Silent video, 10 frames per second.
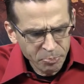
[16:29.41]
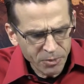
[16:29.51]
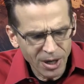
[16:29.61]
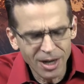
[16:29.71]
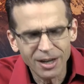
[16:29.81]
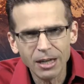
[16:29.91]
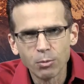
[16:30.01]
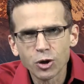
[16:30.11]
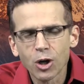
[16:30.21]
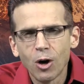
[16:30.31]
Uh, it
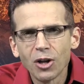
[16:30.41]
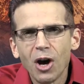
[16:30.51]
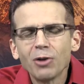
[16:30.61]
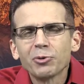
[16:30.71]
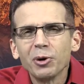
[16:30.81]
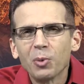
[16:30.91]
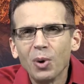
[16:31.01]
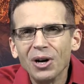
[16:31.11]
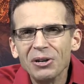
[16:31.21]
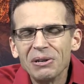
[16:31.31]
was called
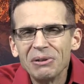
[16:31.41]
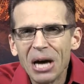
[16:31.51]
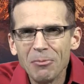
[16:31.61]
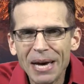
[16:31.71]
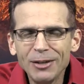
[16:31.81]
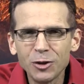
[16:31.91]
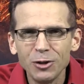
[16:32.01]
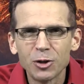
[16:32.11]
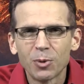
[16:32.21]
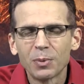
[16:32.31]
101
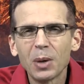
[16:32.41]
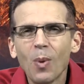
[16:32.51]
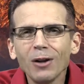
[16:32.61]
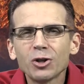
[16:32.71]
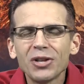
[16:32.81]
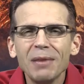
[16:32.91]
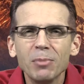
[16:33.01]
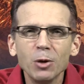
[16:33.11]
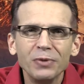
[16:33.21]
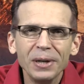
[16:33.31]
Dalmatians, where we watched that
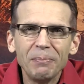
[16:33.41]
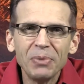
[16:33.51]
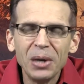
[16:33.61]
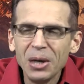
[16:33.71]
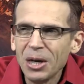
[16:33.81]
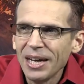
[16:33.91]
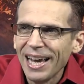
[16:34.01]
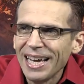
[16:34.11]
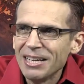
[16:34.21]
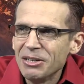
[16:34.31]
movie
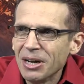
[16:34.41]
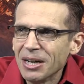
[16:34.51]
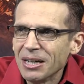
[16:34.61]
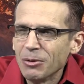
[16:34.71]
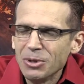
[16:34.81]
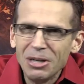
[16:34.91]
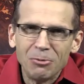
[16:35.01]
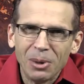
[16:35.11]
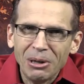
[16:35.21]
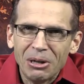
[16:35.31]
and uh, didn't
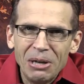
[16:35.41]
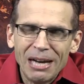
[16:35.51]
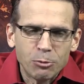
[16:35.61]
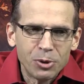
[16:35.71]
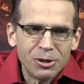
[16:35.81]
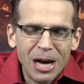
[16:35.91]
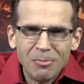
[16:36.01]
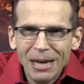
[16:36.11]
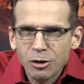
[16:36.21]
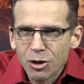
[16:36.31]
really connect with the
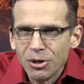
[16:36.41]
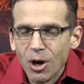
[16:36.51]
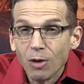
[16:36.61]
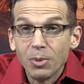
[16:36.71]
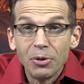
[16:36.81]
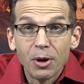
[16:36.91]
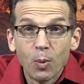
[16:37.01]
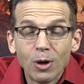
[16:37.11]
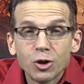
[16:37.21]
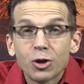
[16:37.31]
Dalmatian dog, but there
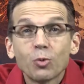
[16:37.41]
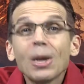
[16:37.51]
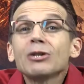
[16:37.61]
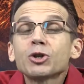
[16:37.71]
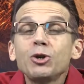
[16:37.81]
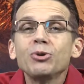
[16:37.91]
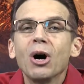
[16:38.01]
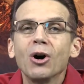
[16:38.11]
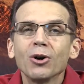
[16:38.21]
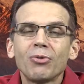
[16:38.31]
was the rescue
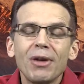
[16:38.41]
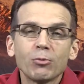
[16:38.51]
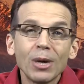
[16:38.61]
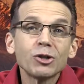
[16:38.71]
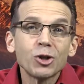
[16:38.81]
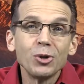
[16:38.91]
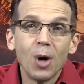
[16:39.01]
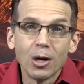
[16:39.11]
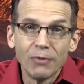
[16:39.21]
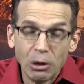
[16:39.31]
dog that rescued
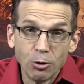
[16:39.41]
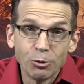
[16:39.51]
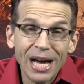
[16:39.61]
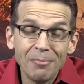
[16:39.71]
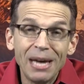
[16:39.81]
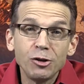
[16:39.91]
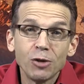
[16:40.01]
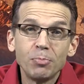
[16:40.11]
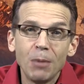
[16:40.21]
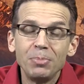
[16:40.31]
all of the little Dalmatian
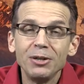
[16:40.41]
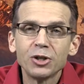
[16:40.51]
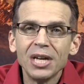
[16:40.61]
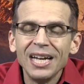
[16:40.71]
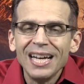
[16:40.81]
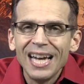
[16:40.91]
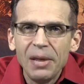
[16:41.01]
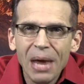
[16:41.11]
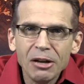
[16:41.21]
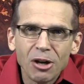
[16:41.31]
puppies, and
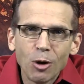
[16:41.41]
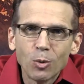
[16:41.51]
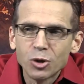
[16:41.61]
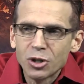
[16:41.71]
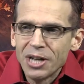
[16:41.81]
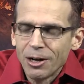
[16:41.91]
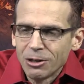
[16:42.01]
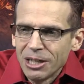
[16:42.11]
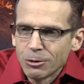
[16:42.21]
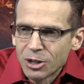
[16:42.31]
that dog was an
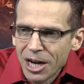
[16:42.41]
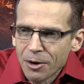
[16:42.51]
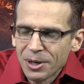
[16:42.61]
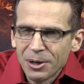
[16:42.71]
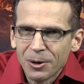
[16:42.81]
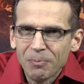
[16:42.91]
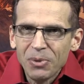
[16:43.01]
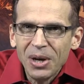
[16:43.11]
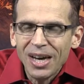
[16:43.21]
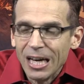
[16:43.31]
Airedale Terrier.
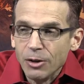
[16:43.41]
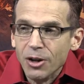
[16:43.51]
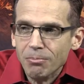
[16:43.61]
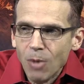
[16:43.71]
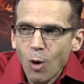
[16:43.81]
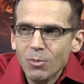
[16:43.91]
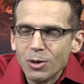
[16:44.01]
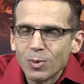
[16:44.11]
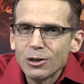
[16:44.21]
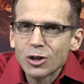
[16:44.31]
And the moment
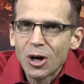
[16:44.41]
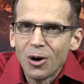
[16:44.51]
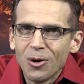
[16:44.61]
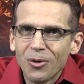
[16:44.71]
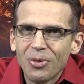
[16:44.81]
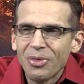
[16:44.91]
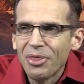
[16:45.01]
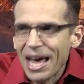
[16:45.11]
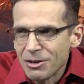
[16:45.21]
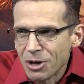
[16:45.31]
we saw
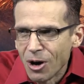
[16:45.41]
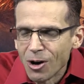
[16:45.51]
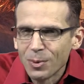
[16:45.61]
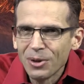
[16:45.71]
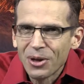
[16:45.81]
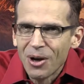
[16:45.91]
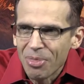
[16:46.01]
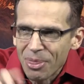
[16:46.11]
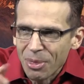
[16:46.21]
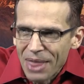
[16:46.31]
that dog, we thought,
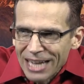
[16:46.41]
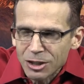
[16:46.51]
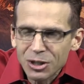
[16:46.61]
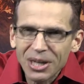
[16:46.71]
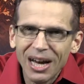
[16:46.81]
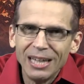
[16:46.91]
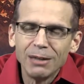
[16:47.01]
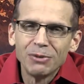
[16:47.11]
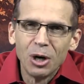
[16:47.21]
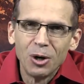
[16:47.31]
that's the kind of
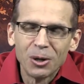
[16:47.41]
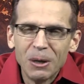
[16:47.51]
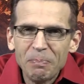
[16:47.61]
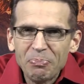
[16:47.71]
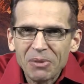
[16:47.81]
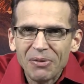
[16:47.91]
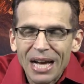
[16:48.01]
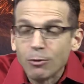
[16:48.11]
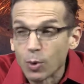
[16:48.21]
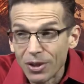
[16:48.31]
dog that,
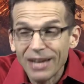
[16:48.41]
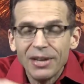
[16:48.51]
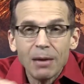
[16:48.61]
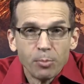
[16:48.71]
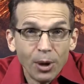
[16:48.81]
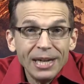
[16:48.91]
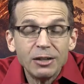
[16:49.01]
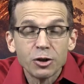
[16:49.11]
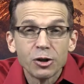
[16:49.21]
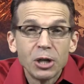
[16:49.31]
that that breed
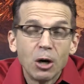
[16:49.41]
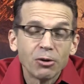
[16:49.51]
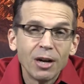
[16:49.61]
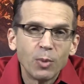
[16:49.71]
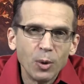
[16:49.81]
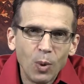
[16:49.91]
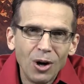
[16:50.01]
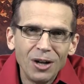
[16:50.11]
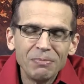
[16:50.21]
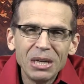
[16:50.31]
is the dog that we
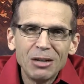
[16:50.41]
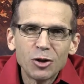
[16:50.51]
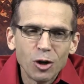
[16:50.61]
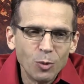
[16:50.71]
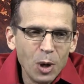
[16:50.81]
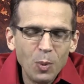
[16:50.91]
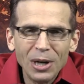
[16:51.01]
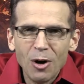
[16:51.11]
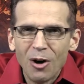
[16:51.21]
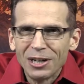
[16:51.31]
want. So we went
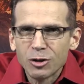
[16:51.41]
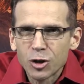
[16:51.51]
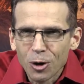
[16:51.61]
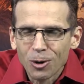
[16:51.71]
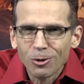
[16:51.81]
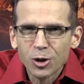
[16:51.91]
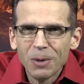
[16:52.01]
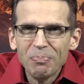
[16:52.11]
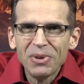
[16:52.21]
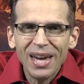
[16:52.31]
on a search,
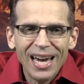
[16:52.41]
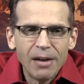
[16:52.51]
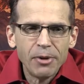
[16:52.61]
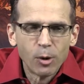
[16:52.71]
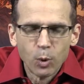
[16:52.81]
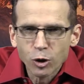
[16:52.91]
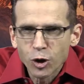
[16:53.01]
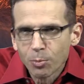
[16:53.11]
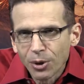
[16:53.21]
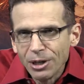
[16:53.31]
and there were some
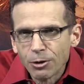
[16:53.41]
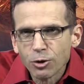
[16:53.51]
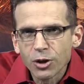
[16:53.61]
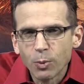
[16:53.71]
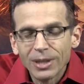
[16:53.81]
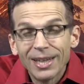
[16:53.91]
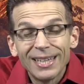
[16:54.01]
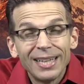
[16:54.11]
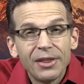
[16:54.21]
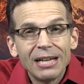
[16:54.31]
breeders.
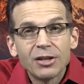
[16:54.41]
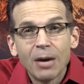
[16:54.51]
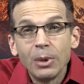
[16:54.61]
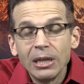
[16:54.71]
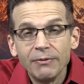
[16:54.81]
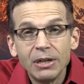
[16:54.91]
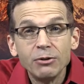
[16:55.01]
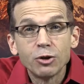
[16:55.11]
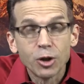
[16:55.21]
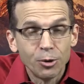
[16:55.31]
At that time, we lived in
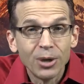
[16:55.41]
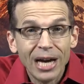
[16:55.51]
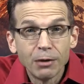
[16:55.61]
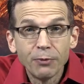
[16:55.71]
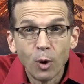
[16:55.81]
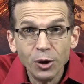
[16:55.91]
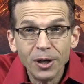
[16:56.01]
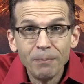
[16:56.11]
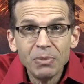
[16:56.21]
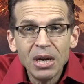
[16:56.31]
Southern
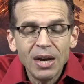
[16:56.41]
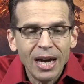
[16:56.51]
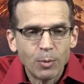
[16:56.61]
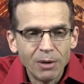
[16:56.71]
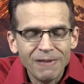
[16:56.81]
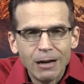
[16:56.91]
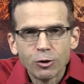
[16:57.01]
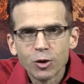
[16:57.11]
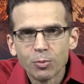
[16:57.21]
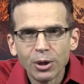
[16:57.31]
California, and we found
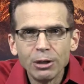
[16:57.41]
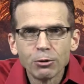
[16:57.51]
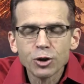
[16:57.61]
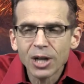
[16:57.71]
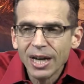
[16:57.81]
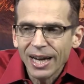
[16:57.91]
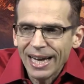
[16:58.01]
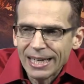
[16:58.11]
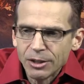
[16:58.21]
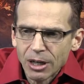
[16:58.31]
some breeders.
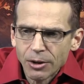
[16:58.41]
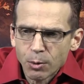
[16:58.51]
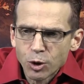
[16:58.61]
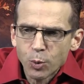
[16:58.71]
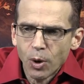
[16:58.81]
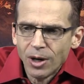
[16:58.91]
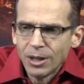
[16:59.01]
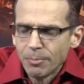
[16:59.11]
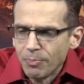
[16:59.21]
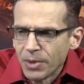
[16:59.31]
And uh, there was
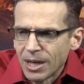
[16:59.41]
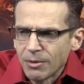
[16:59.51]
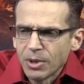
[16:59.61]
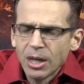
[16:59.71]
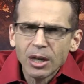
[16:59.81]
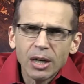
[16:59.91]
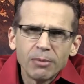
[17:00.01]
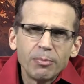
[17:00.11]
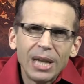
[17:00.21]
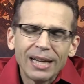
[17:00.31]
one uh, uh,
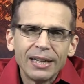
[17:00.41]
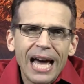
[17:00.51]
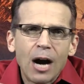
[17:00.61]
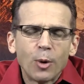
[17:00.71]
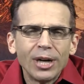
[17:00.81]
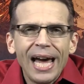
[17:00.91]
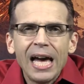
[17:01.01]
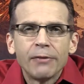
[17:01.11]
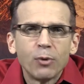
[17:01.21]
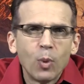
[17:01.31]
like an hour and a
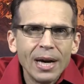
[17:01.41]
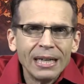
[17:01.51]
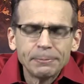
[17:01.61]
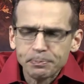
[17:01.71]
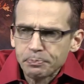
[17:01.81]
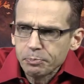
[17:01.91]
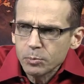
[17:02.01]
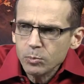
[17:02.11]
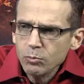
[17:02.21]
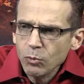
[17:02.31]
half away,
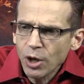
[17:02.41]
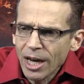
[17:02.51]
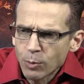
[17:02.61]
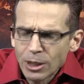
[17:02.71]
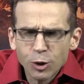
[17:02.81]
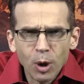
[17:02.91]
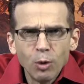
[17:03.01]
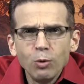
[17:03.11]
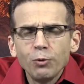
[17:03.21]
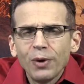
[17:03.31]
and we
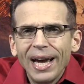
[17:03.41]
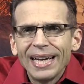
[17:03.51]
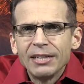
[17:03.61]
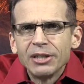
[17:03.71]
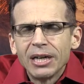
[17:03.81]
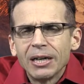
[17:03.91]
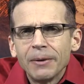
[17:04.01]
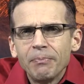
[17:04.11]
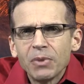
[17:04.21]
drove and uh,